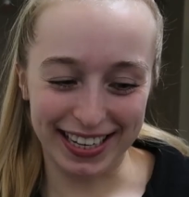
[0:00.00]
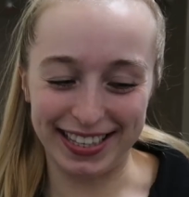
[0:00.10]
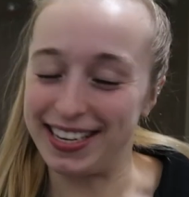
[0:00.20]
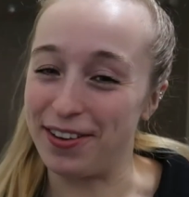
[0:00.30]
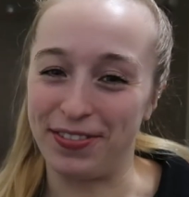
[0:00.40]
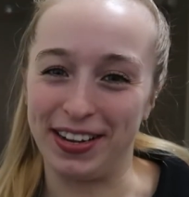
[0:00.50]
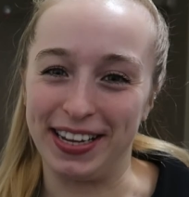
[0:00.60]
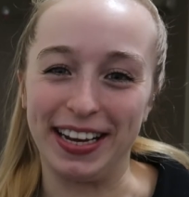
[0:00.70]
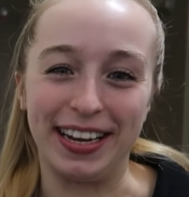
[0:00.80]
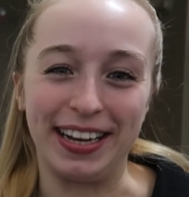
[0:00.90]
It's
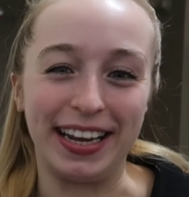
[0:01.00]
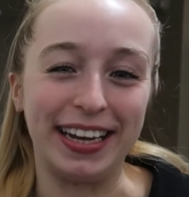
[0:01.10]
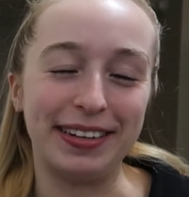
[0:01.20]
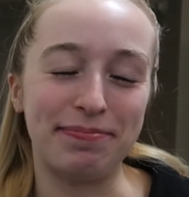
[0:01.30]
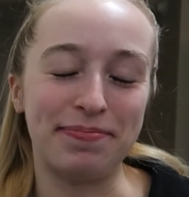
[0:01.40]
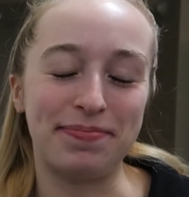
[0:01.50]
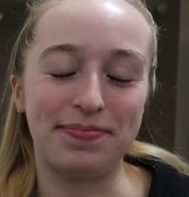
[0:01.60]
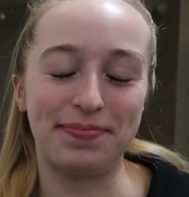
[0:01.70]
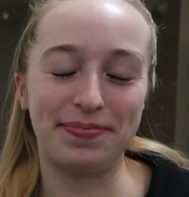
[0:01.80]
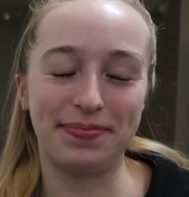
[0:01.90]
definitely
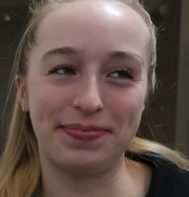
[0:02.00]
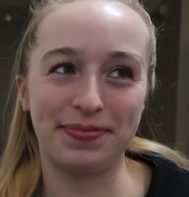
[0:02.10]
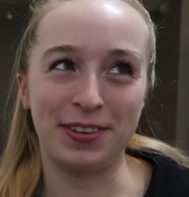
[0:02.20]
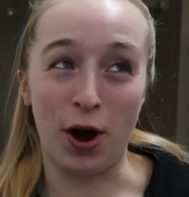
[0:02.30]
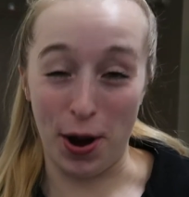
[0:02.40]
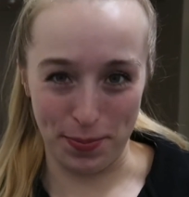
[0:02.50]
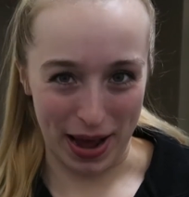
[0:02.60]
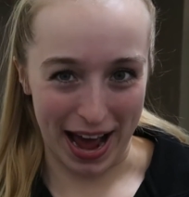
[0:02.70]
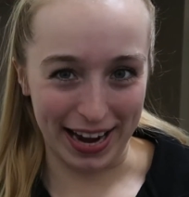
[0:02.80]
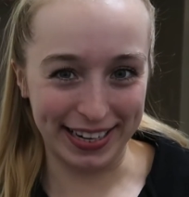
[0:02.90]
gone
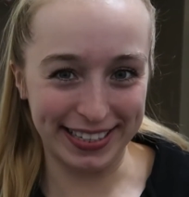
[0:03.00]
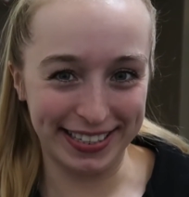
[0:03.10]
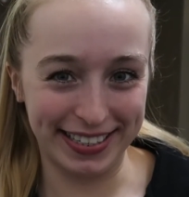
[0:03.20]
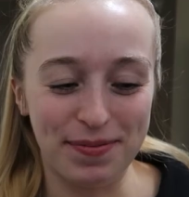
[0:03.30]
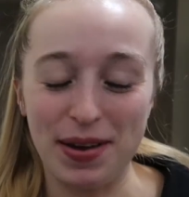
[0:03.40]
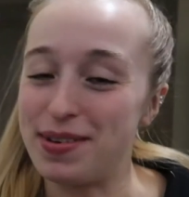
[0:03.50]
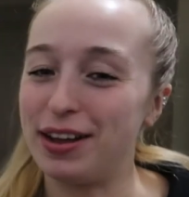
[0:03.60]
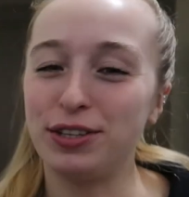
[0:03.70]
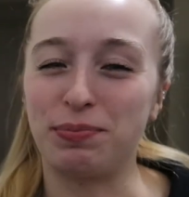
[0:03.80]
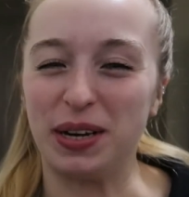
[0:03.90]
bad. My
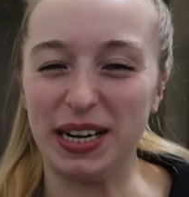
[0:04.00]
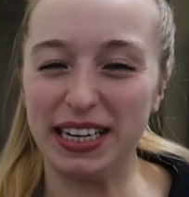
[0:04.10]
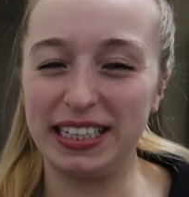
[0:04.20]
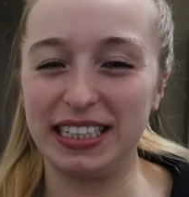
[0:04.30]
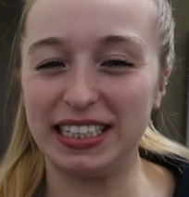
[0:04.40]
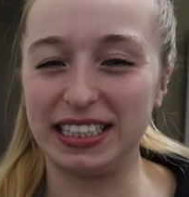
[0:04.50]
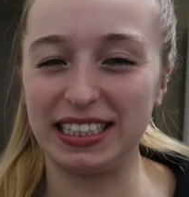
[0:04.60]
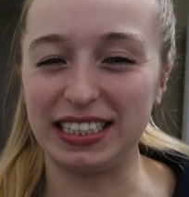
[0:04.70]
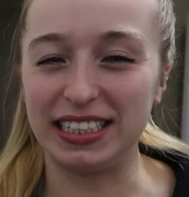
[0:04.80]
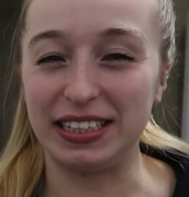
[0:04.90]
mouth's burning a
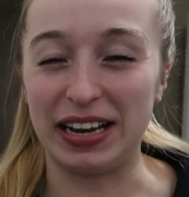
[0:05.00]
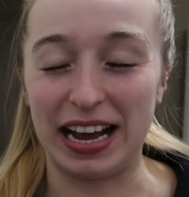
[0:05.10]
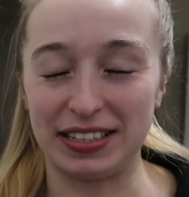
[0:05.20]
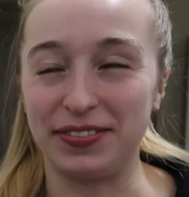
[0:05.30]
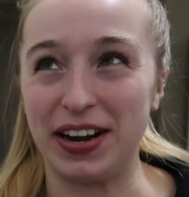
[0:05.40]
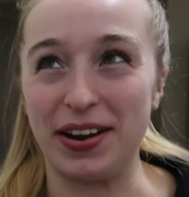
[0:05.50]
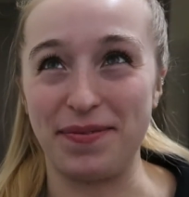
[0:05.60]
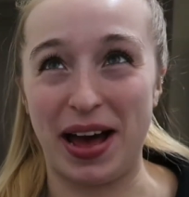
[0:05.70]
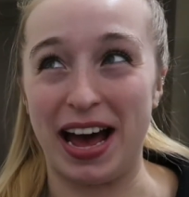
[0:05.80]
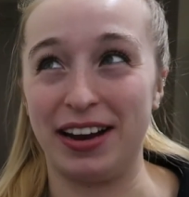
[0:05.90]
little. It has a very
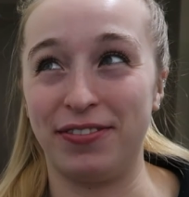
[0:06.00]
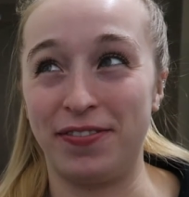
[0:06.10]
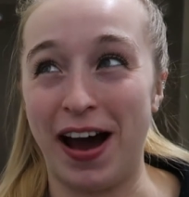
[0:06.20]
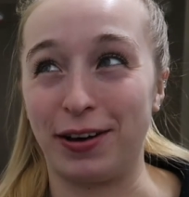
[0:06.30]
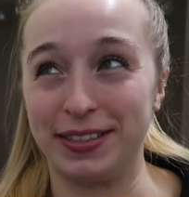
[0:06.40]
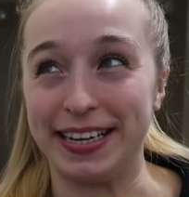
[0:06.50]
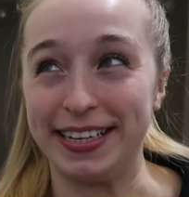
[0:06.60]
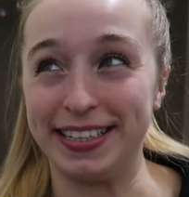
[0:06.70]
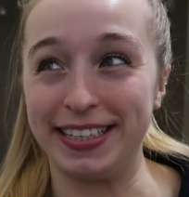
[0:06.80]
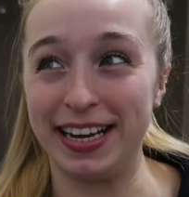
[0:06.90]
bad foul
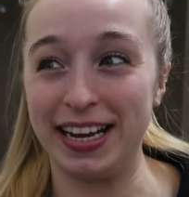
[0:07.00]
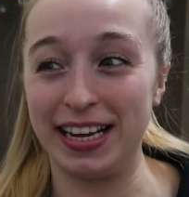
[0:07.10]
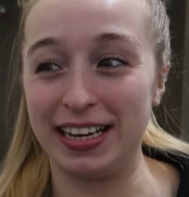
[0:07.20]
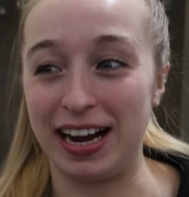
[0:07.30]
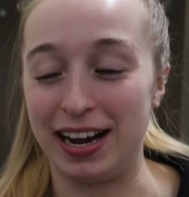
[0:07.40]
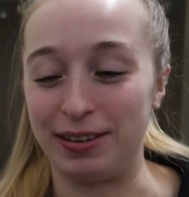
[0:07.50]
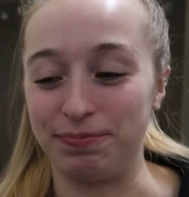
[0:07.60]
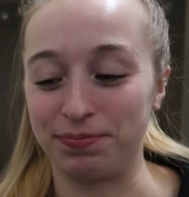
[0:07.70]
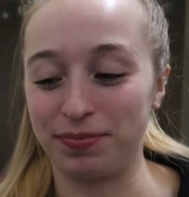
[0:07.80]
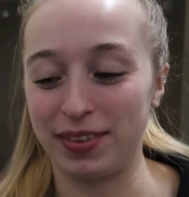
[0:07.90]
taste in it.
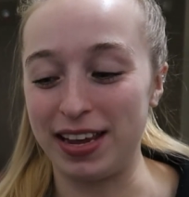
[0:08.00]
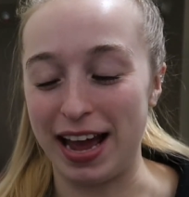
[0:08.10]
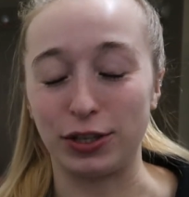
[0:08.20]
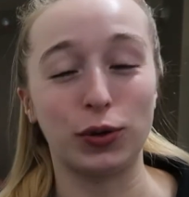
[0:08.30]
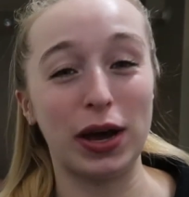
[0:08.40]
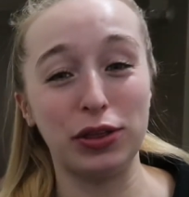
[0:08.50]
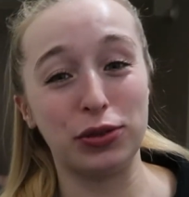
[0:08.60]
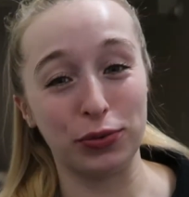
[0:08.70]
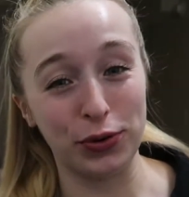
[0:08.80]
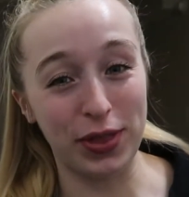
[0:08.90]
Yeah, so I
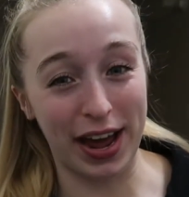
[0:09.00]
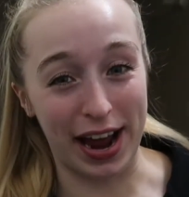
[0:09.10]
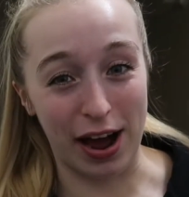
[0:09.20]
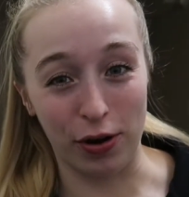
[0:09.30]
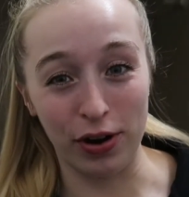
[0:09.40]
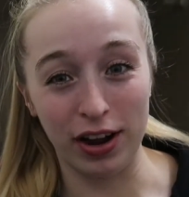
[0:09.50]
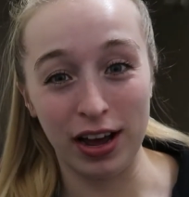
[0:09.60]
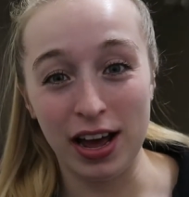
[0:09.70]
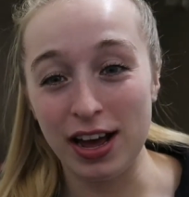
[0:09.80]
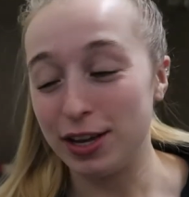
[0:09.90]
threw that out.
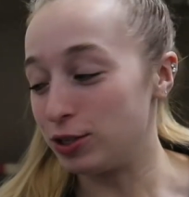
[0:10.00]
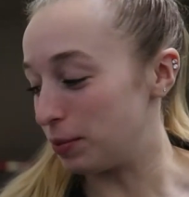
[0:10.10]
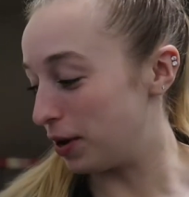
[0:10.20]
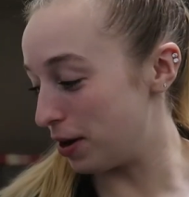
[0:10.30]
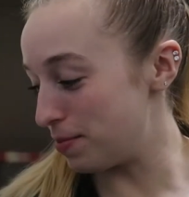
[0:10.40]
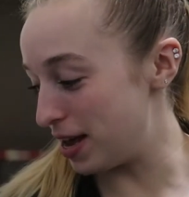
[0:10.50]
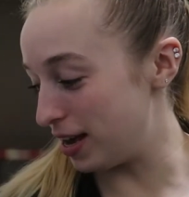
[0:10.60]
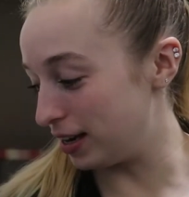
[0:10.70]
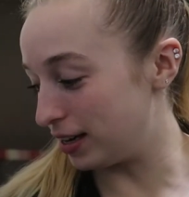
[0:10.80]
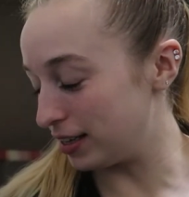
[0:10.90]
So I'm gonna
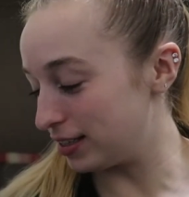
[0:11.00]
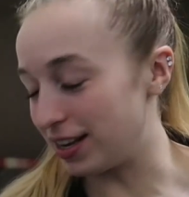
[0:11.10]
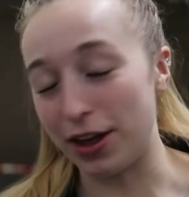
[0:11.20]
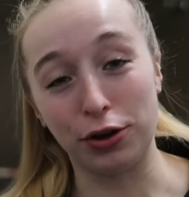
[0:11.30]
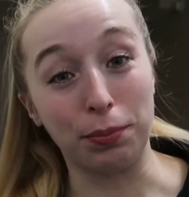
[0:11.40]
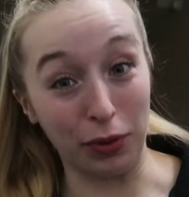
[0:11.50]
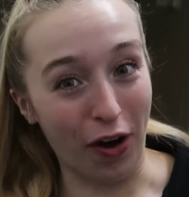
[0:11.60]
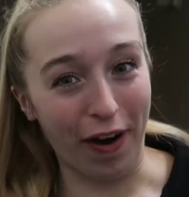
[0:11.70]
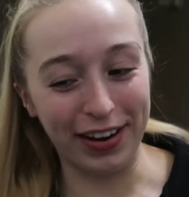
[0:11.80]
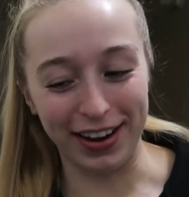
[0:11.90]
make the other
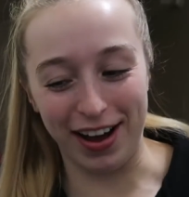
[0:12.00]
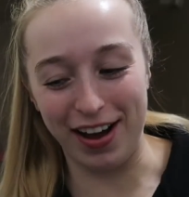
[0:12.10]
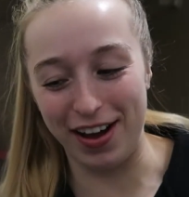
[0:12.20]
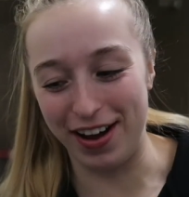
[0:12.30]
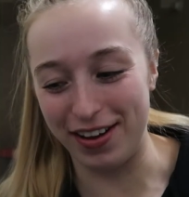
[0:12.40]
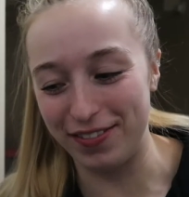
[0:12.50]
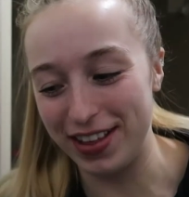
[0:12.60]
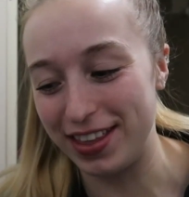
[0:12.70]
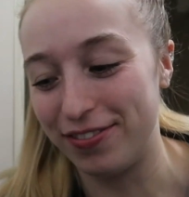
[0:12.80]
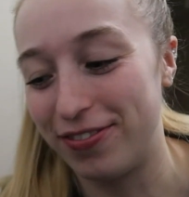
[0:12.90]
block
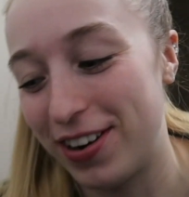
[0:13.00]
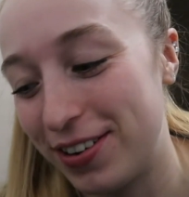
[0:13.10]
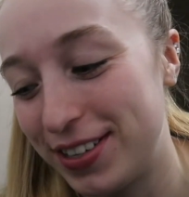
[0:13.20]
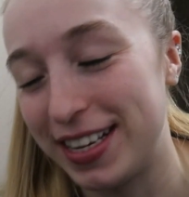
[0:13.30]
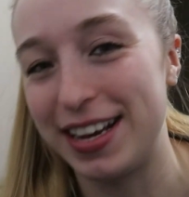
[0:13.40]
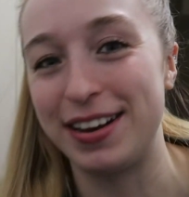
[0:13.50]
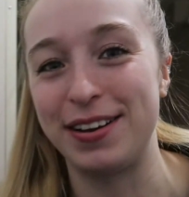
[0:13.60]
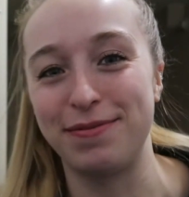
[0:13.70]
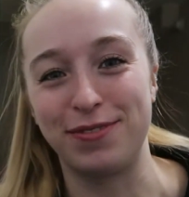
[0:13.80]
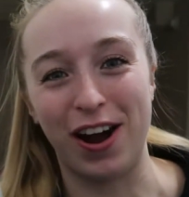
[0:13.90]
of the
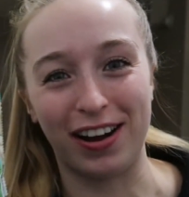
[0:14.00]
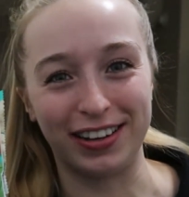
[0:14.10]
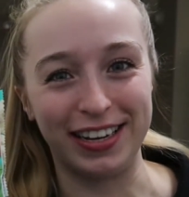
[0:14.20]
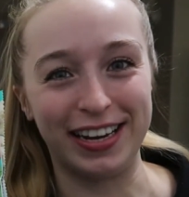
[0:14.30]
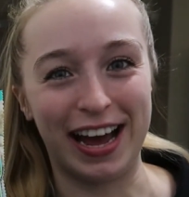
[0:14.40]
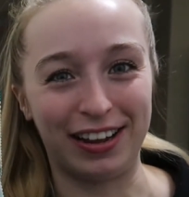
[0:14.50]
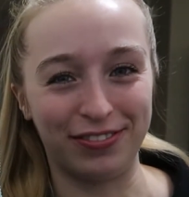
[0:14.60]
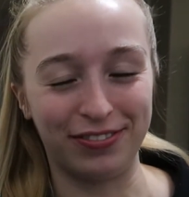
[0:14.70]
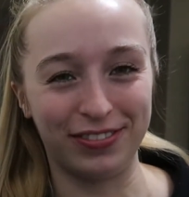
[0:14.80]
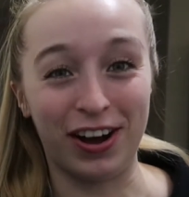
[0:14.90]
frozen broccoli,
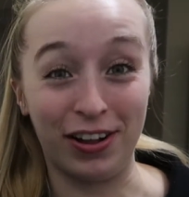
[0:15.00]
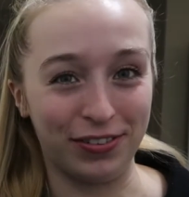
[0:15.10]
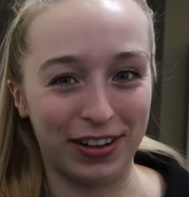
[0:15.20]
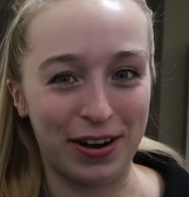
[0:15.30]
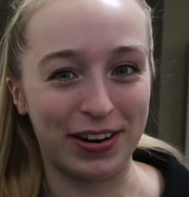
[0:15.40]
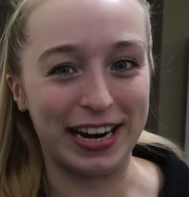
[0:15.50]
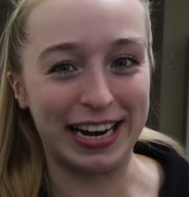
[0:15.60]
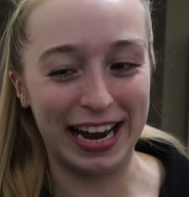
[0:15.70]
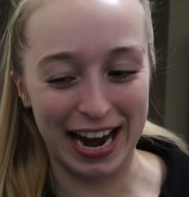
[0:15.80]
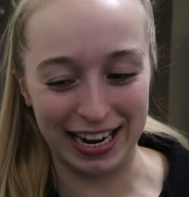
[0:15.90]
cauliflower,
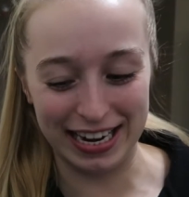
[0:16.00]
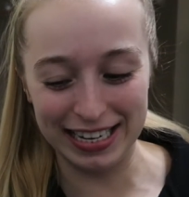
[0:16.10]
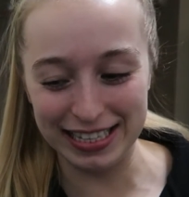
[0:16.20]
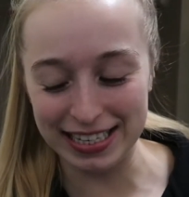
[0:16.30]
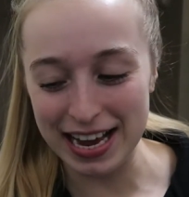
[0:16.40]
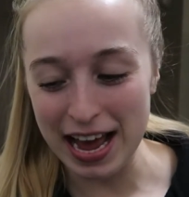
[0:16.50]
and carrots,